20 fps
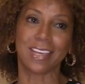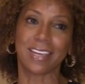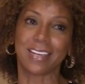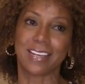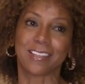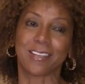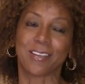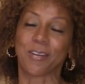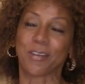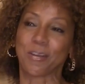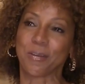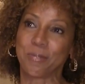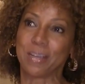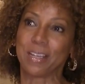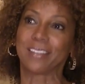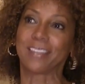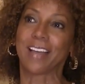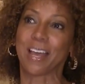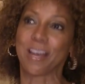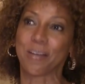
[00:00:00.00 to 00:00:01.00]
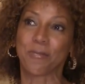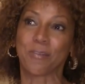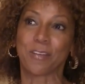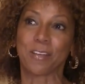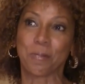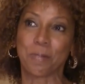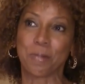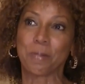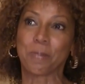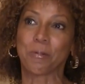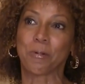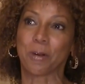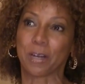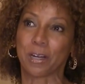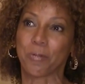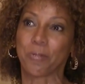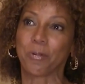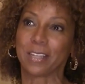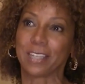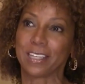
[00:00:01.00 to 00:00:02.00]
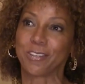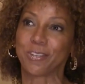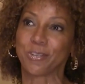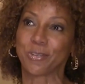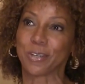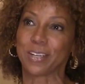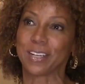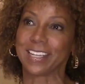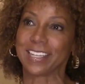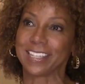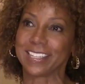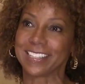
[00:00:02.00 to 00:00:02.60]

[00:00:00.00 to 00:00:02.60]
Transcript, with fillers: I think it's going to be a lot of fun and people are going to really enjoy